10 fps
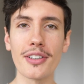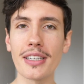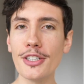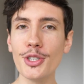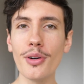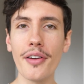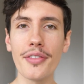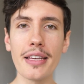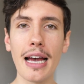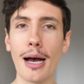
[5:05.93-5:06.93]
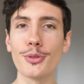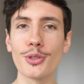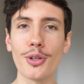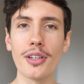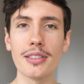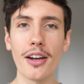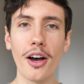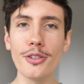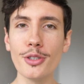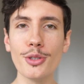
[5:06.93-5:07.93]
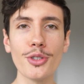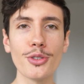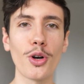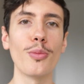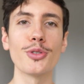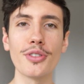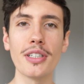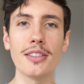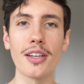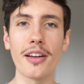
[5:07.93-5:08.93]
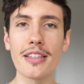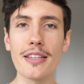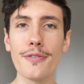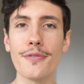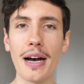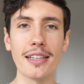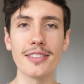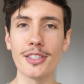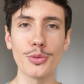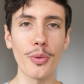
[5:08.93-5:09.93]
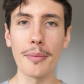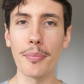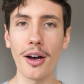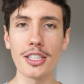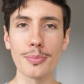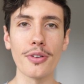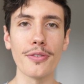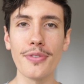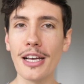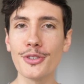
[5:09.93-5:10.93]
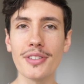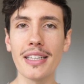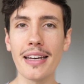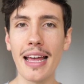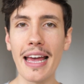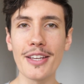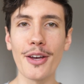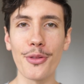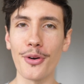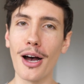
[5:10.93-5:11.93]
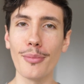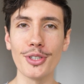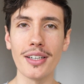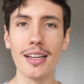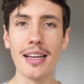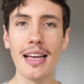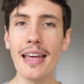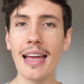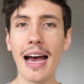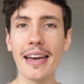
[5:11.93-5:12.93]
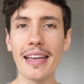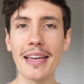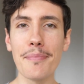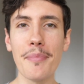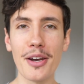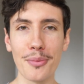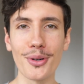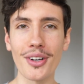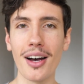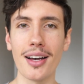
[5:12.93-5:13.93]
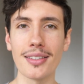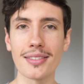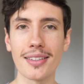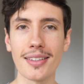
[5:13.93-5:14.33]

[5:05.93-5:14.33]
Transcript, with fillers: It'll get you on the app stores and on your users' home screens on the fastest way possible, faster than any other option, and at a minimal cost.